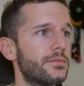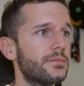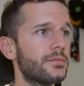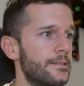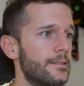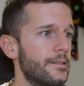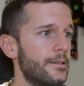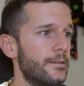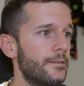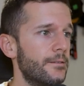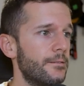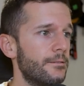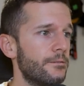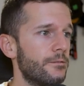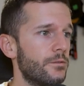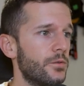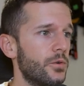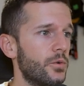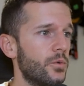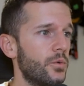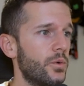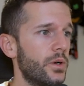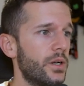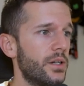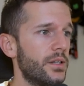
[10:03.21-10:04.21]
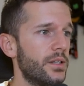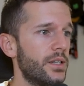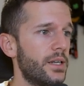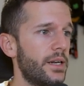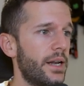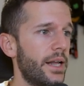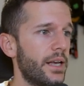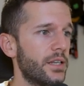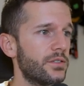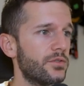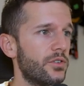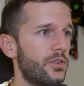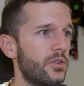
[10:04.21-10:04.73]
So when the
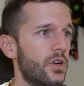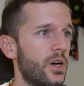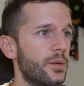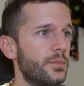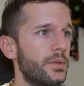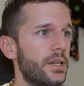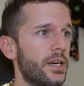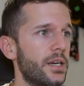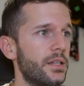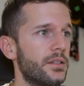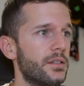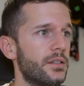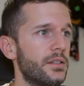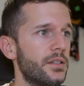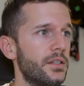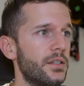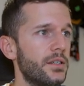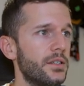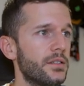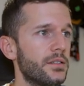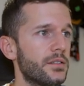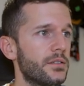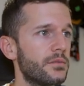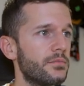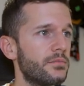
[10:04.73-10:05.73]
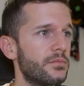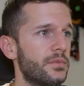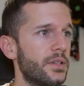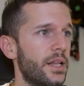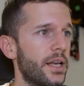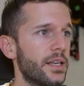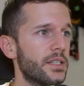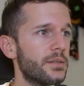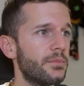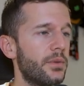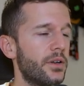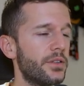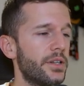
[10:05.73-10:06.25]
next follow update is
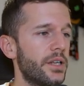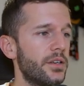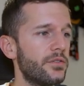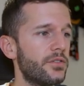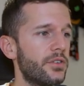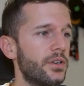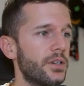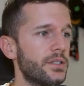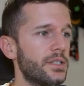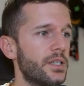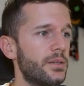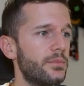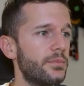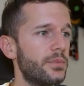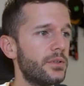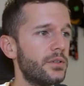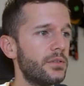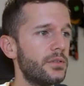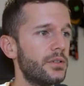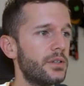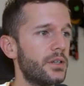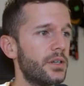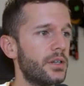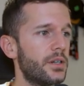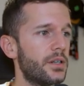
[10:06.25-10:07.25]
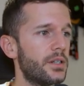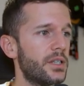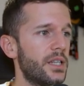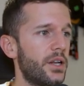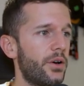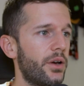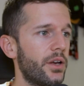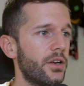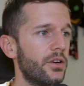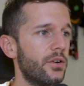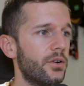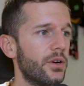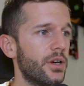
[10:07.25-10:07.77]
next Monday, for example, now
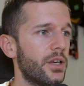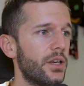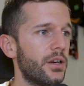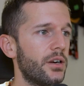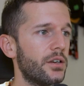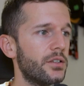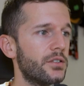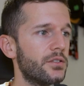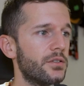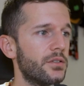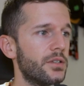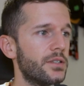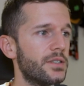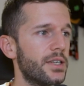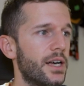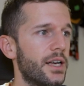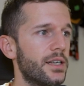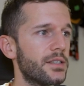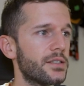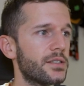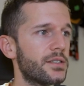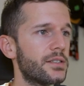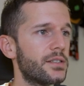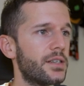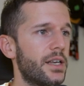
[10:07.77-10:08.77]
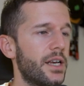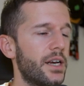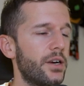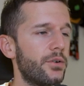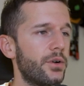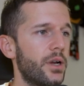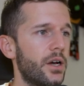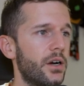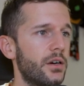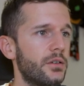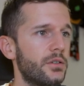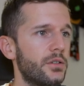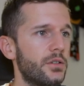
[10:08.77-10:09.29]
I go here to the tasks
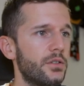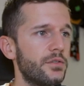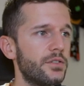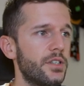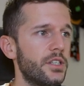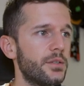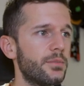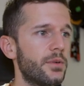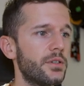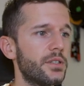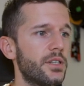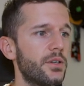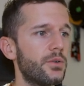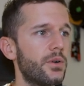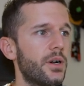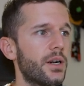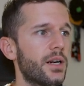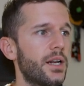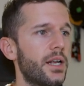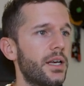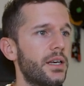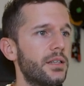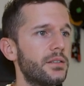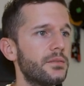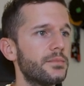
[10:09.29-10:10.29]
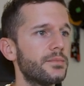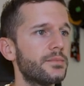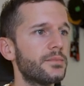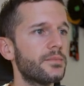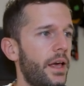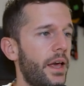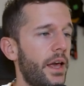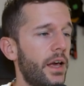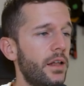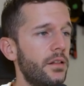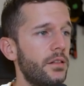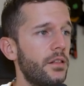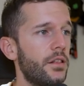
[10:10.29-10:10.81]
area of this particular client,
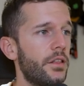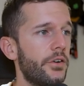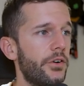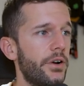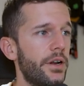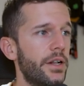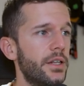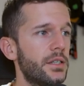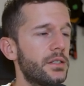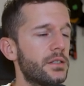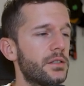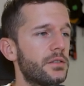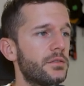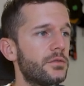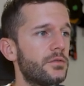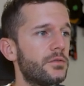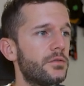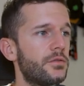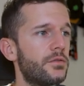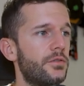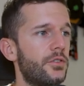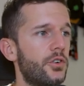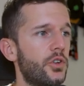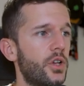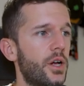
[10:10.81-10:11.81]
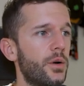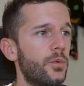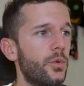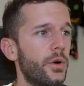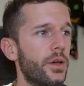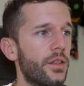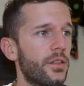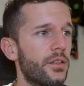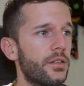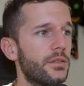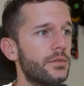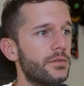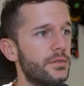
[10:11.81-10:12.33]
and there is follow up
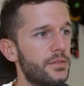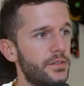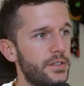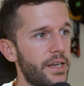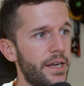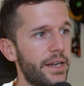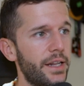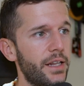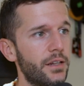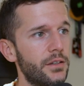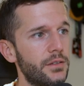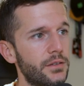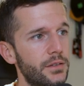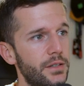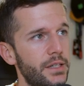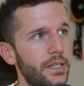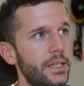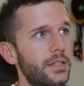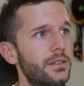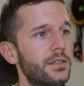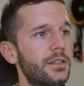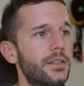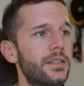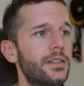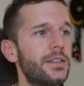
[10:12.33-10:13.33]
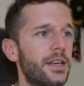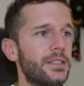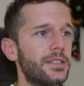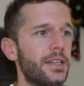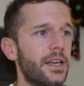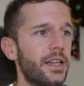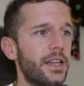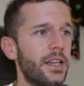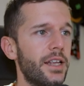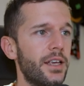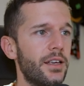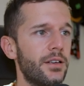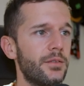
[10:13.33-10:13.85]
with Daniel lead,
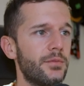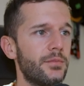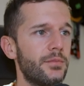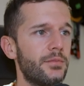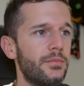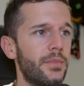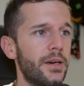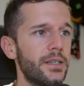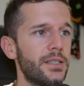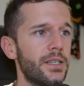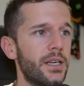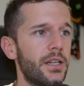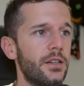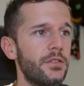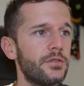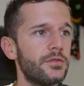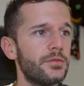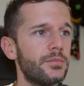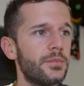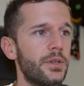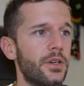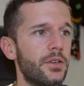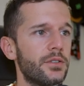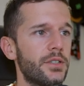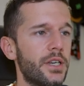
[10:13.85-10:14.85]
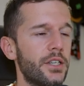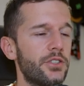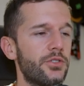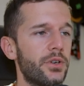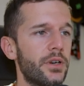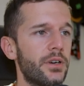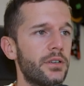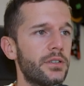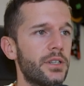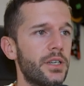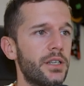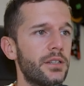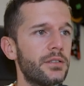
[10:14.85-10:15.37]
assignee myself because I
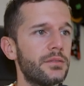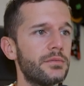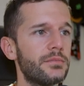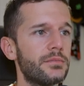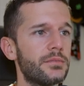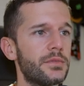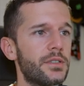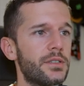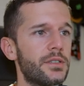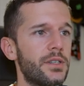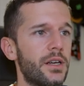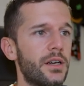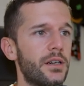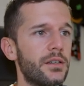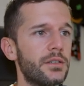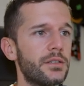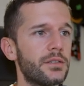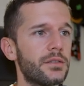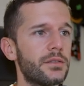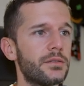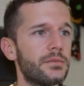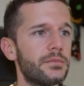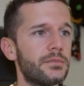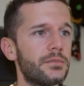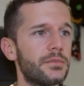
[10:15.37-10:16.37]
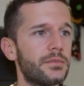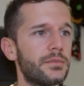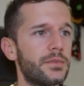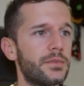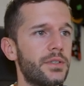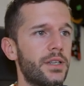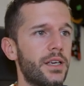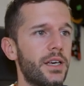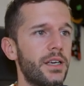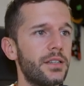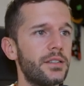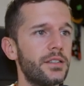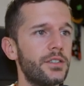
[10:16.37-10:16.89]
triggered it, status
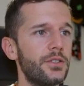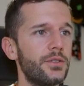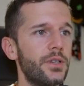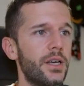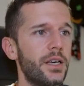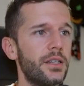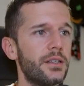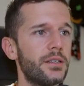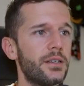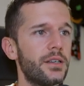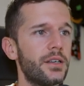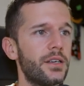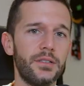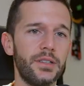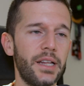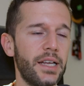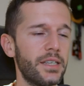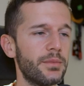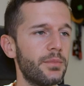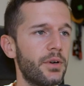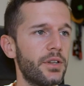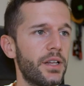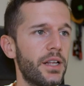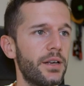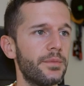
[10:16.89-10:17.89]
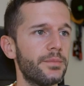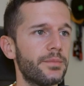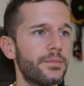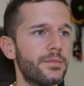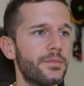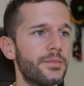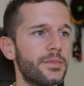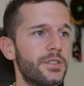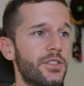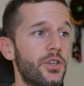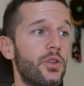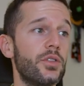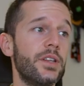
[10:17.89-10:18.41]
and due date next Monday.
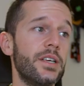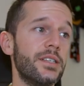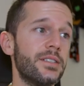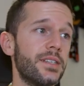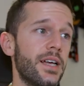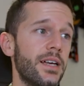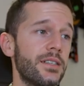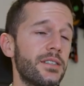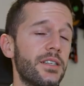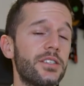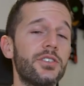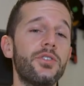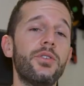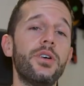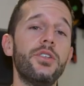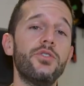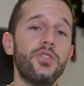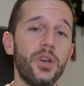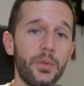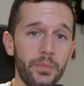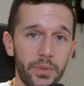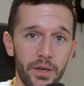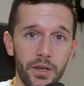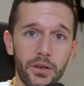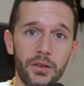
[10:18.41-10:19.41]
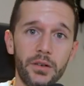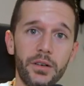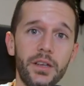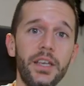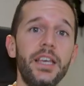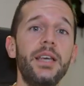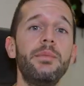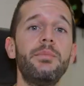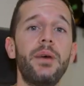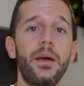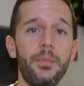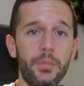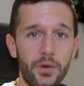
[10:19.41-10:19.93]
So this task is going to appear
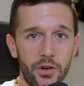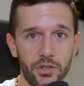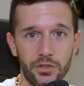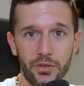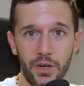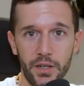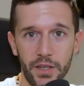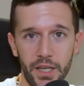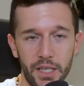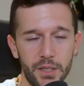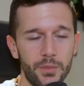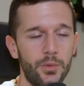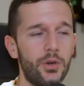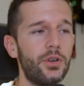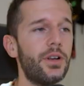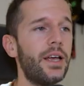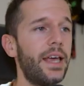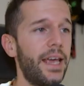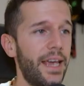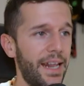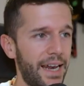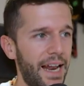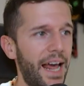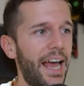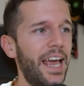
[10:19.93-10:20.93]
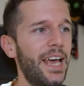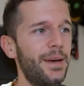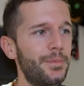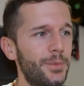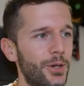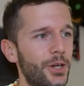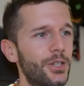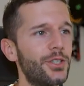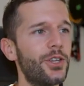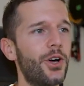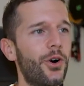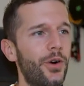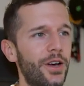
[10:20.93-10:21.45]
in my personal dashboard and I am
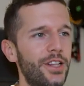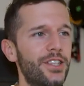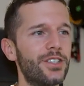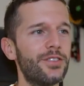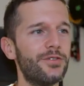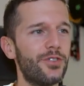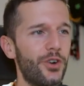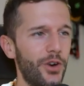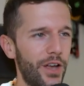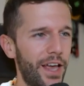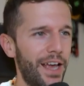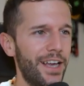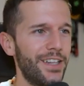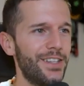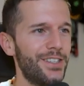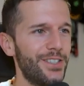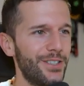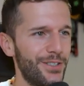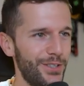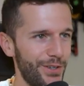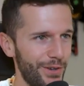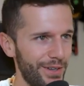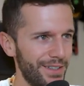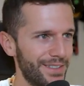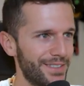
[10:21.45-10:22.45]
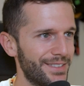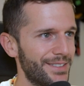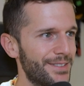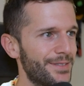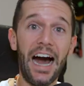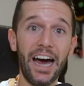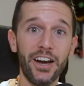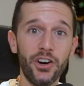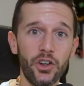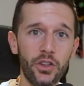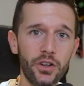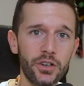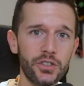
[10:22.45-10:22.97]
not going to forget to do it.
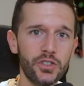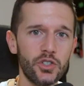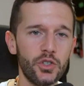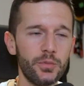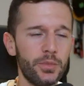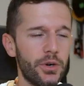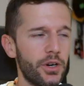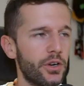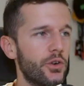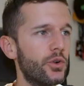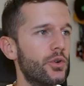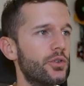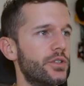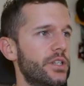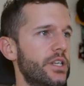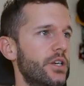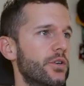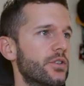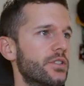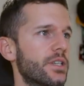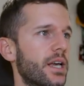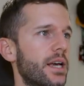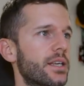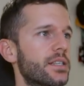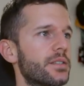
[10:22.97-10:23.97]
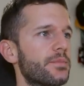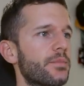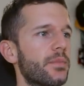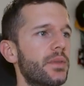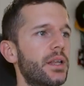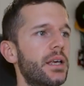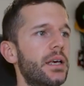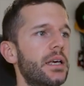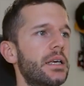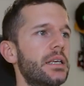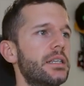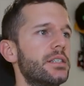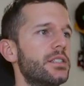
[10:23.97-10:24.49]
Another super good use case.
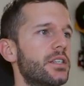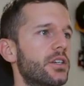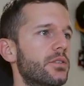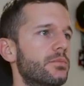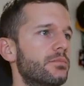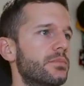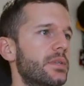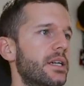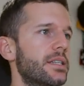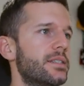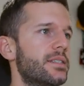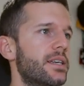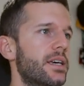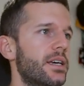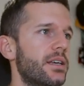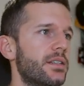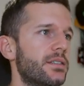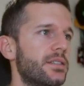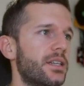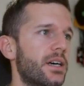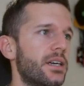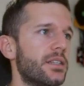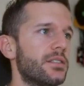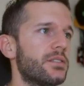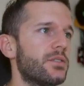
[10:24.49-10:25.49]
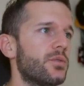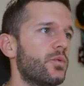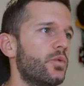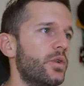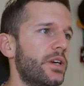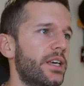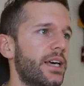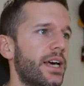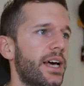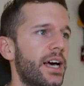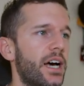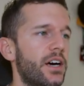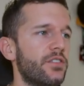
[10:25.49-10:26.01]
So let's say that
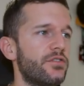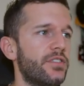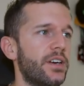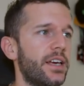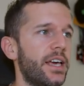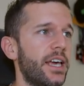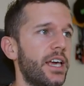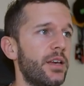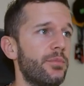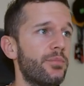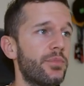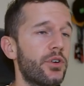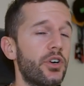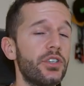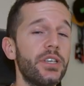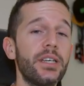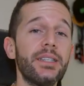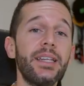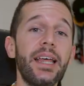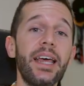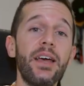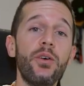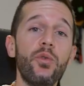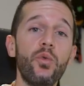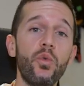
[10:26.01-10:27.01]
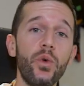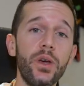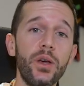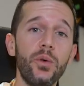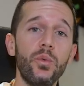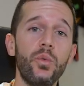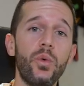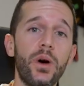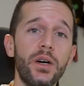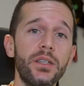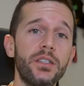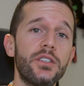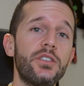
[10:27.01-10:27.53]
we have a project and we
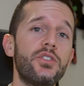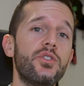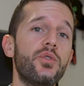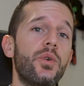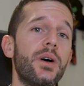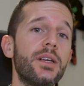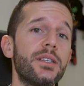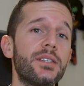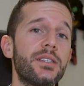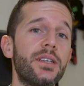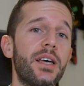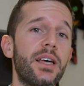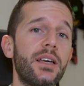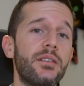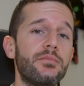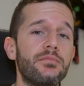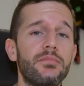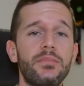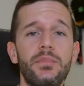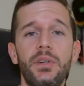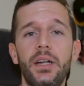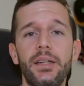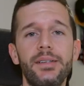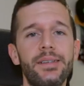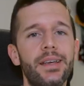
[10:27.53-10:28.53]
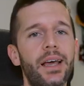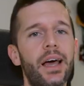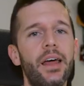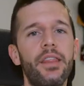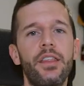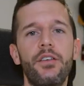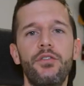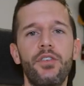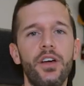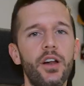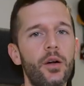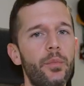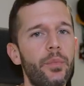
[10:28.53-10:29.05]
want to assign, let's say, a
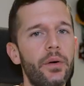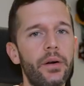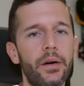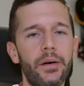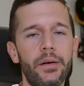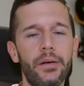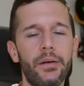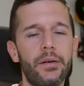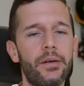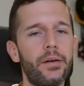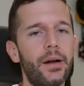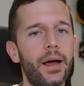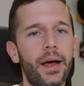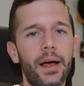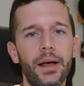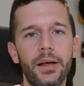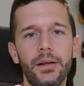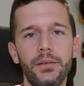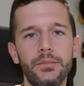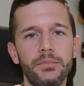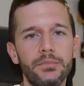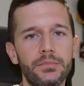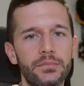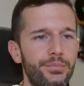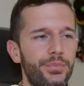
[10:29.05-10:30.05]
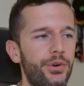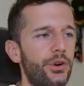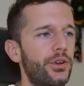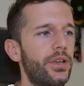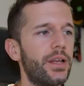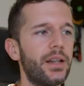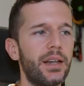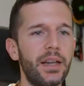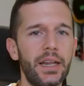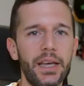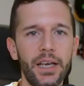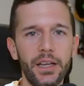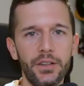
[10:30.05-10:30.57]
developer or a
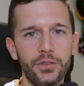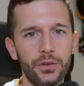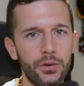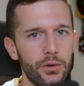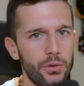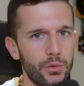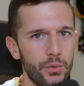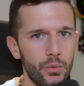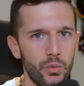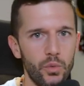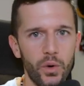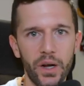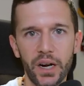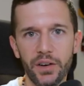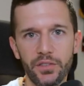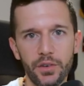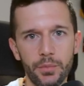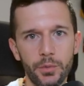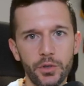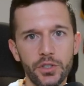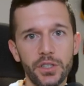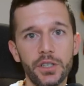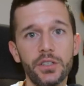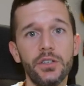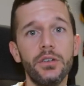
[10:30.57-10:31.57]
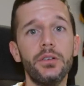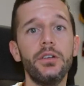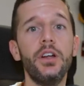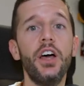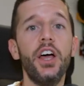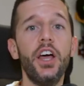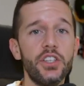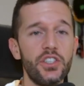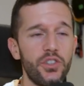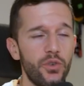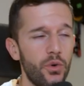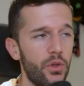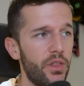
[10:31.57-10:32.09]
project lead or whatever position
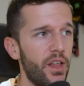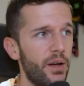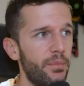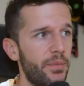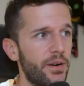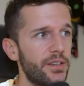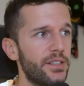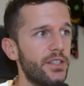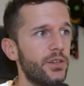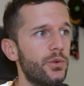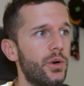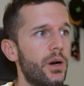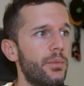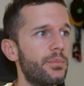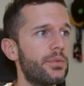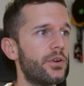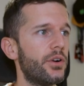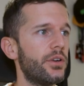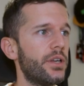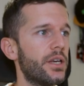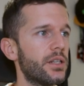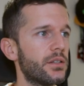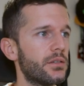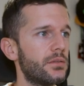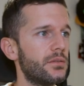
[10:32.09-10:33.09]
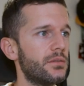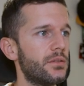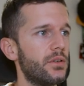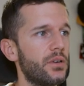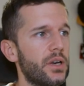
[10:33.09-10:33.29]
to that particular project.